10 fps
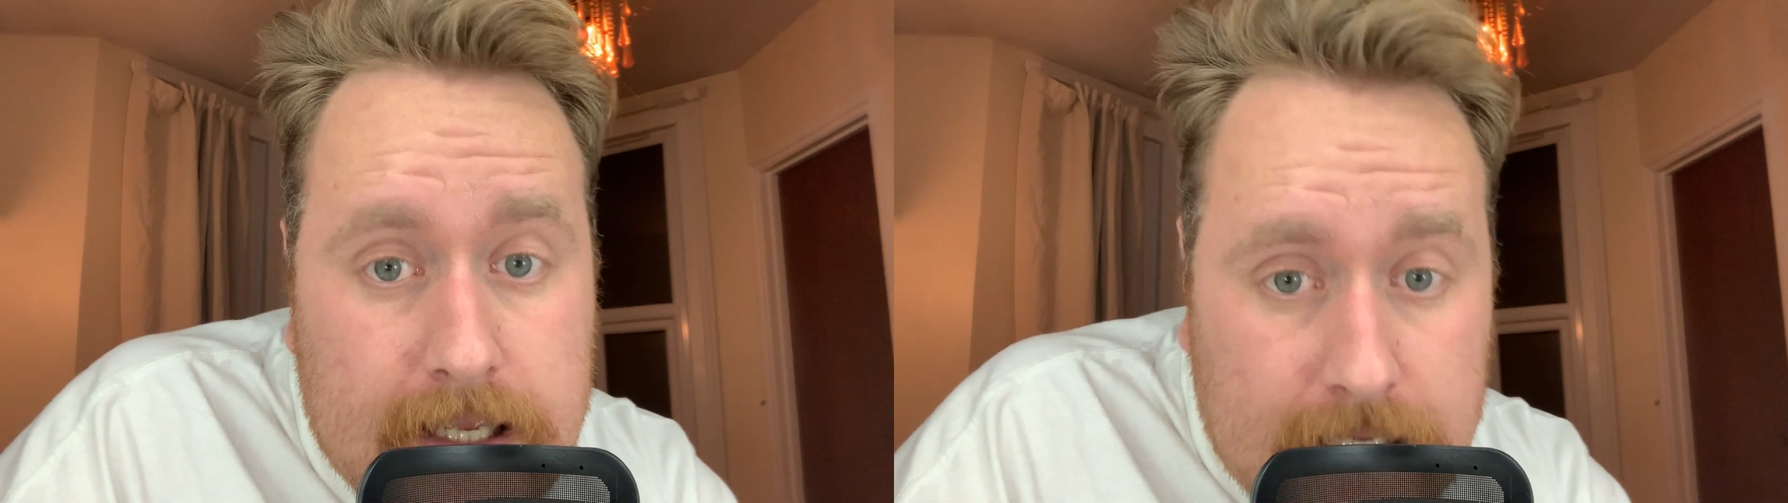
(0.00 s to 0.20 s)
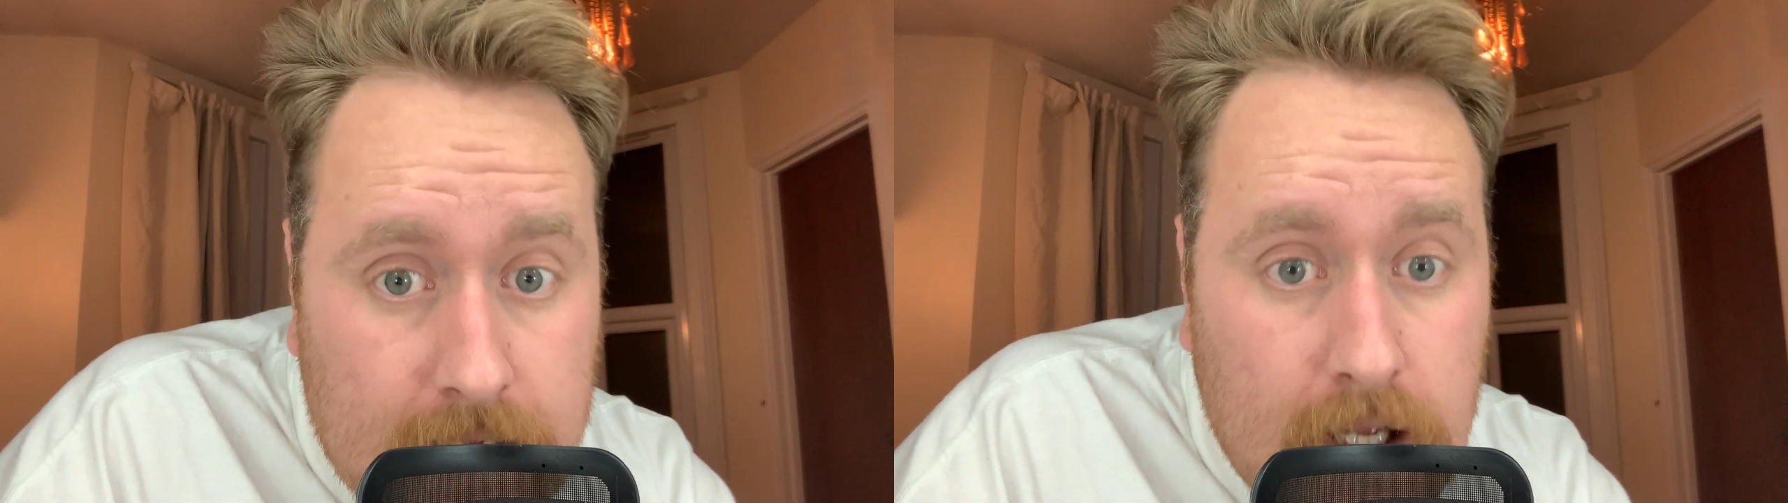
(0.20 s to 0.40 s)

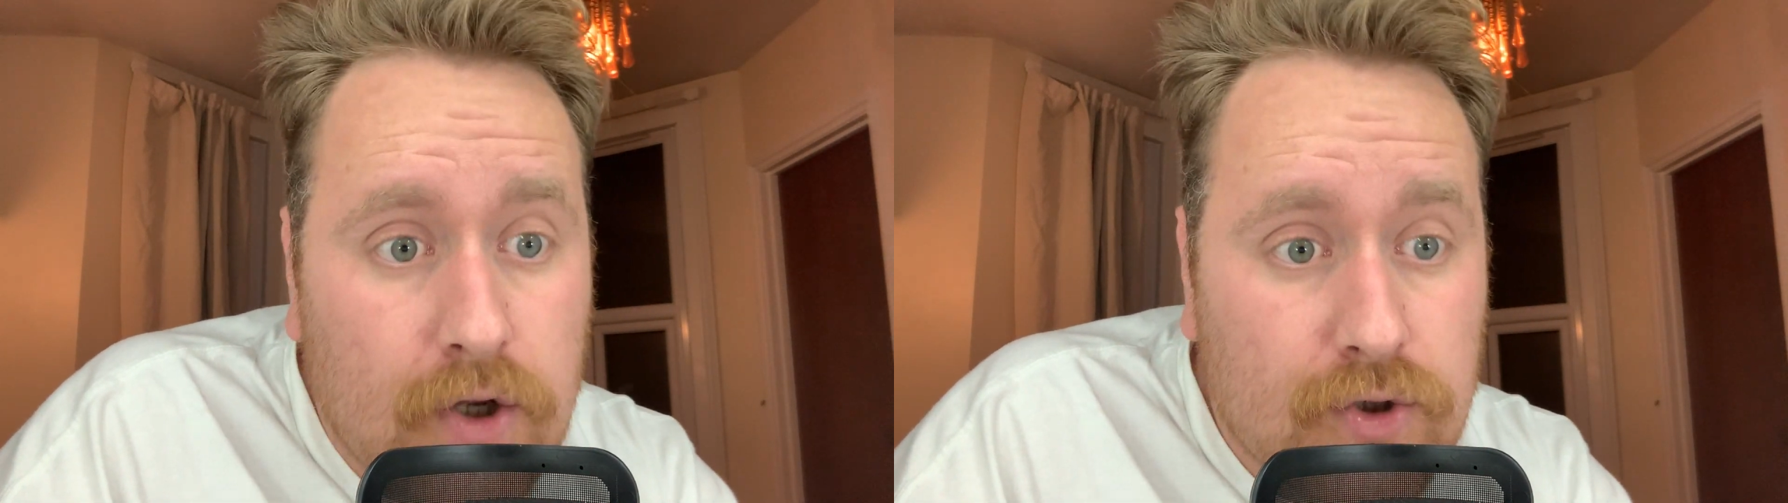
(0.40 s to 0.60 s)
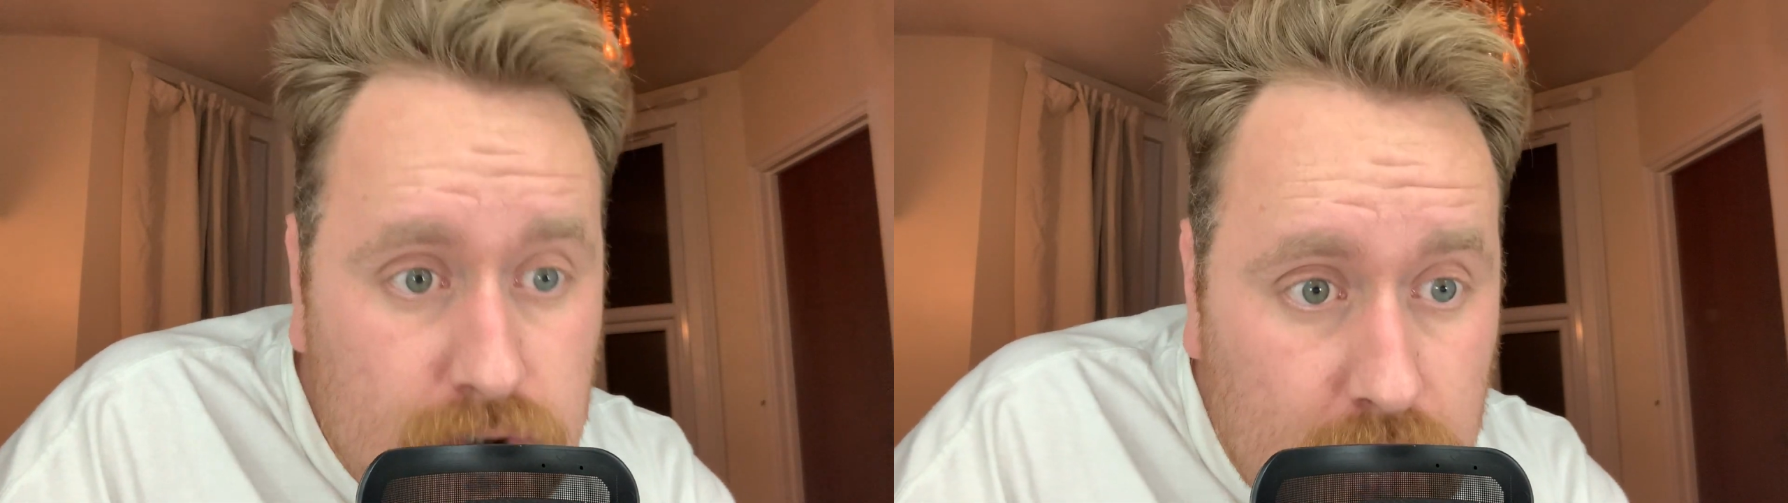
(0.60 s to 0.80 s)
it
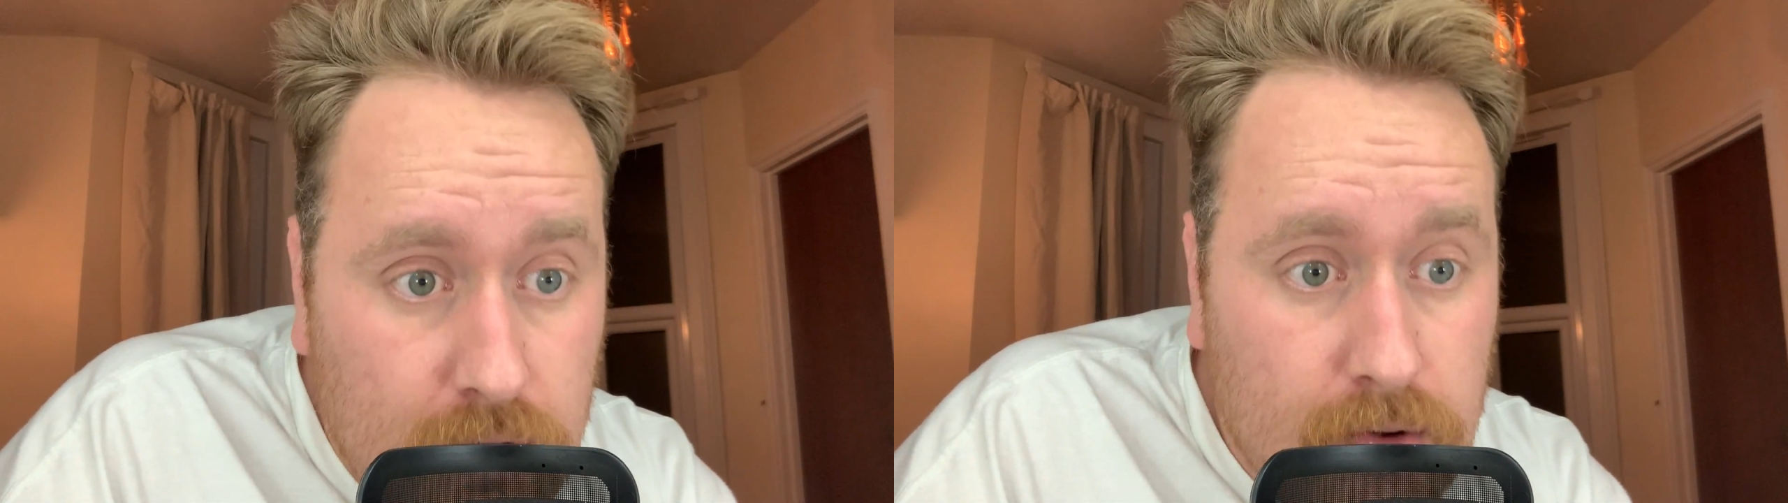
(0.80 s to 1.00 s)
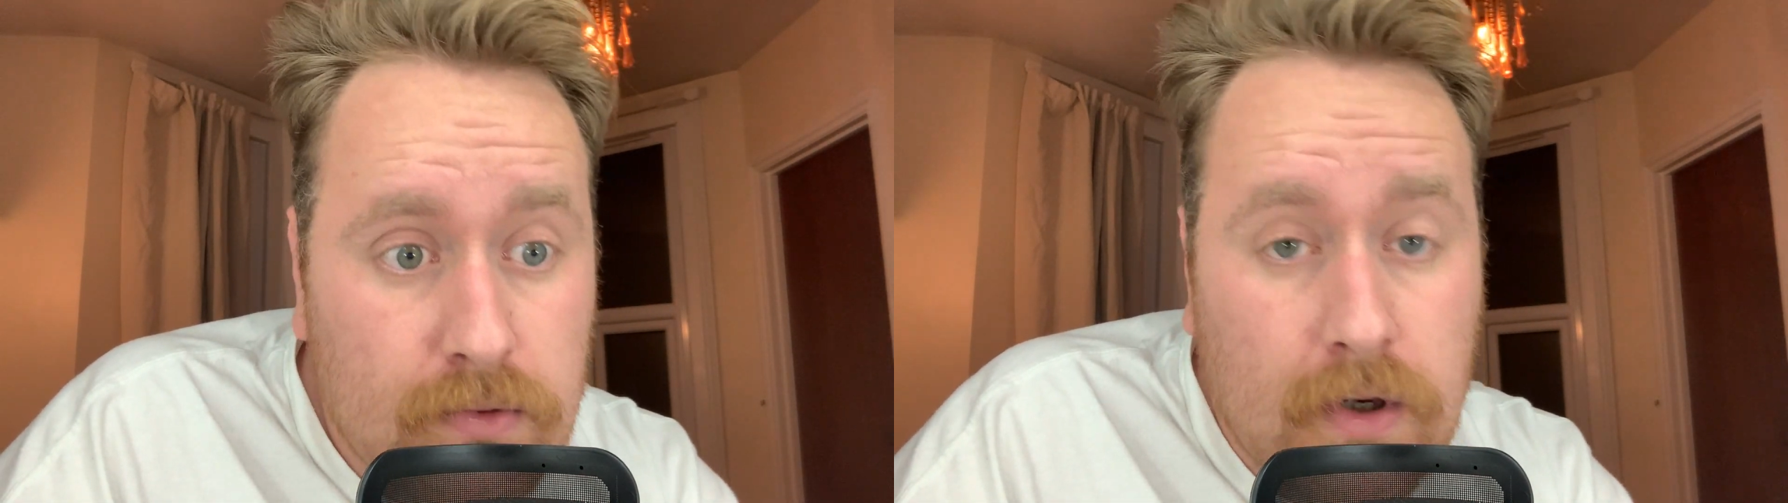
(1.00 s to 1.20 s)

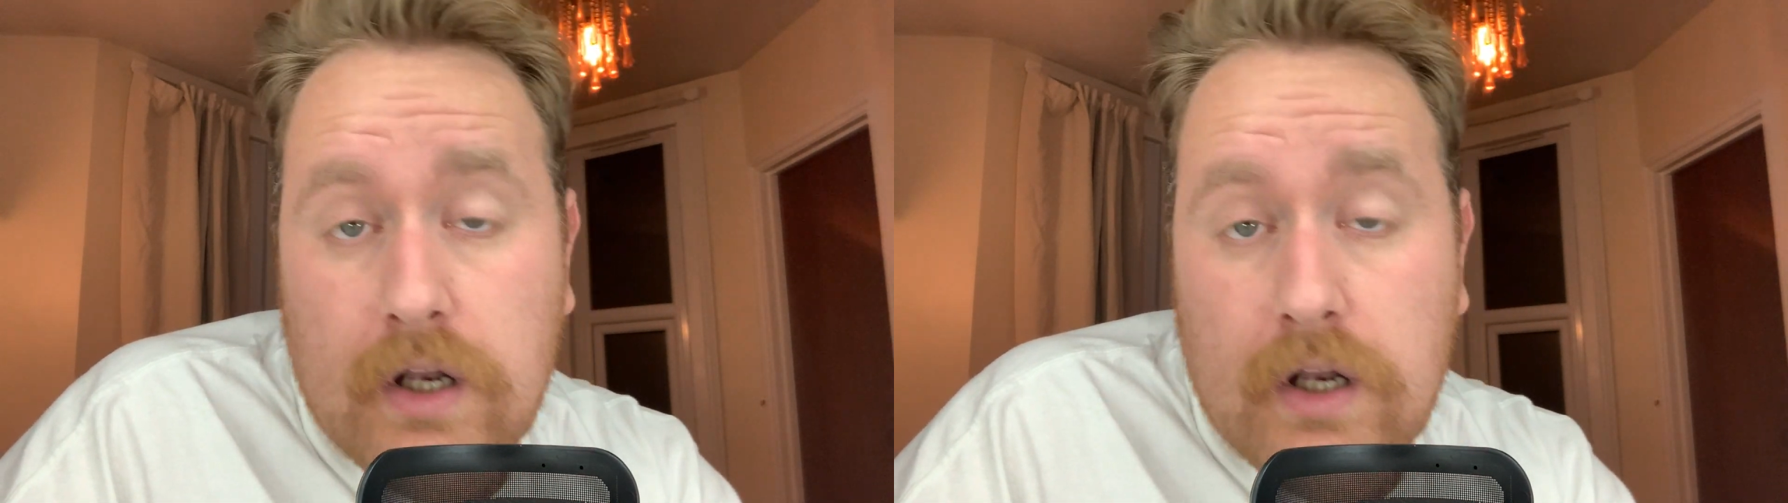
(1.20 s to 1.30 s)
2-0.